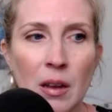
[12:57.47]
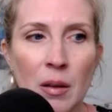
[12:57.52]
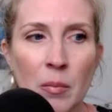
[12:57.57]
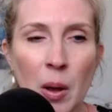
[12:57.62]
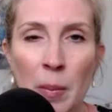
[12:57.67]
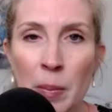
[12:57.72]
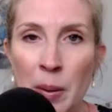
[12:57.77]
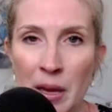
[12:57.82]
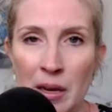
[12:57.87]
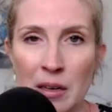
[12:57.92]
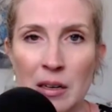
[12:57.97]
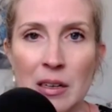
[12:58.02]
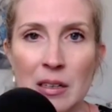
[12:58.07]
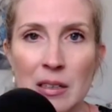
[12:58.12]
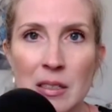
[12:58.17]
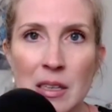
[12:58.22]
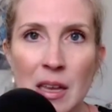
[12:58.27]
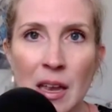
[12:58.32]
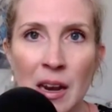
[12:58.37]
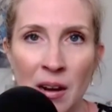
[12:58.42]

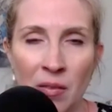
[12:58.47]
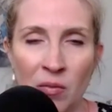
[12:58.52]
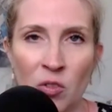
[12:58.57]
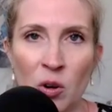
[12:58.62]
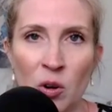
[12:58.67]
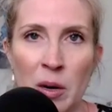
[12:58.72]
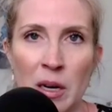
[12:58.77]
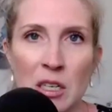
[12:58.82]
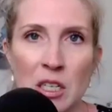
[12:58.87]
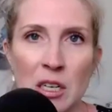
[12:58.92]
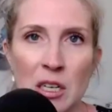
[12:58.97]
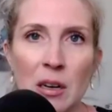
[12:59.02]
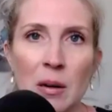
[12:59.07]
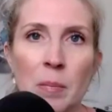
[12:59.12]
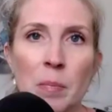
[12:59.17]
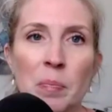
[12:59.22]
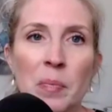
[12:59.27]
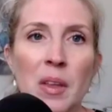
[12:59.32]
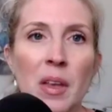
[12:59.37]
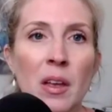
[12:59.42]
opinions and information.
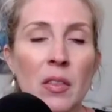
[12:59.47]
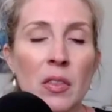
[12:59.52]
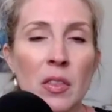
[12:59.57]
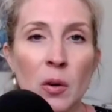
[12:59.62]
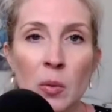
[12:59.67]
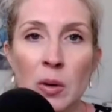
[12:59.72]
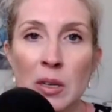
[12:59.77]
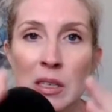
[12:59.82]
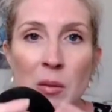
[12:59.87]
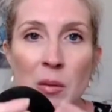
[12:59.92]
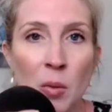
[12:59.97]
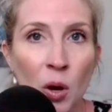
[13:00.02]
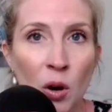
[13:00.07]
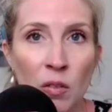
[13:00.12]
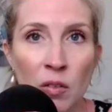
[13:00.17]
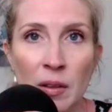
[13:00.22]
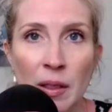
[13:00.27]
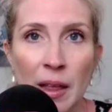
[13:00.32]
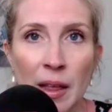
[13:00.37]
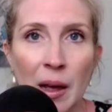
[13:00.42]
There was some
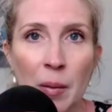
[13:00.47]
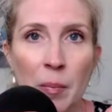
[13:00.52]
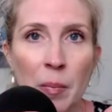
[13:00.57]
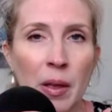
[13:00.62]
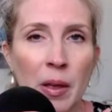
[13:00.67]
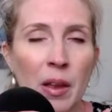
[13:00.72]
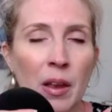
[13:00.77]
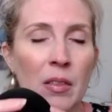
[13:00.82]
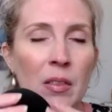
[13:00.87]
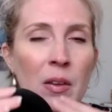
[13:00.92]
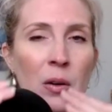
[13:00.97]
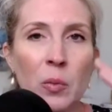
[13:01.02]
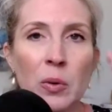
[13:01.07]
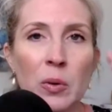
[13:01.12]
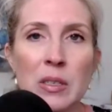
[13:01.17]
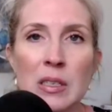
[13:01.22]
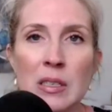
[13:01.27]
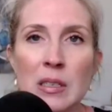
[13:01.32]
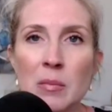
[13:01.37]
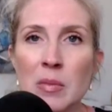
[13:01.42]
overlap. There
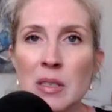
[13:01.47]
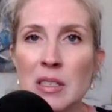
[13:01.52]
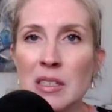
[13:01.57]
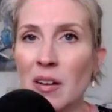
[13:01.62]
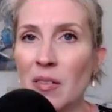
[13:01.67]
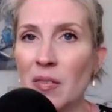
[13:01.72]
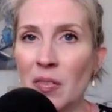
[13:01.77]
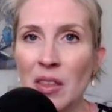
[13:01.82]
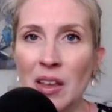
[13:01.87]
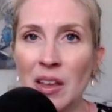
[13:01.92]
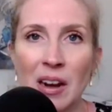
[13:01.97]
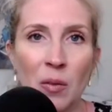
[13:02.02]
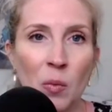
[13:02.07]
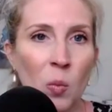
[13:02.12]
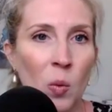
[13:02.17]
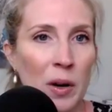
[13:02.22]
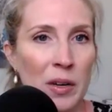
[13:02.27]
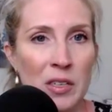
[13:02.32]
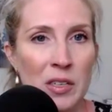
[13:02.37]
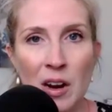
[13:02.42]
was some stuff that
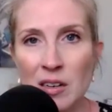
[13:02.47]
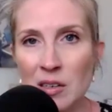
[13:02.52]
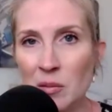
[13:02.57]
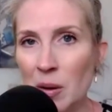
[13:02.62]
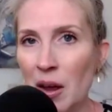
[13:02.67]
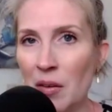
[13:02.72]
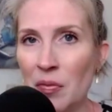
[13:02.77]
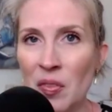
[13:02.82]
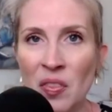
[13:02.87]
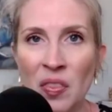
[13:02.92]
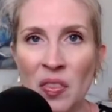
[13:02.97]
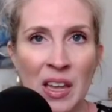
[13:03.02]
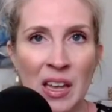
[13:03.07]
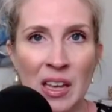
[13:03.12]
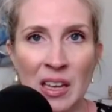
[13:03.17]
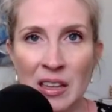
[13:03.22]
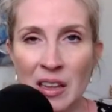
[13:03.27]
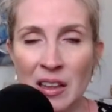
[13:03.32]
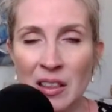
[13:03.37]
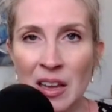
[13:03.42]
one talked about,
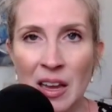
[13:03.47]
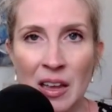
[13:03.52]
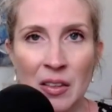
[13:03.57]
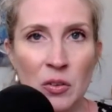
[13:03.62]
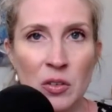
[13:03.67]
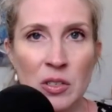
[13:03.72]
the other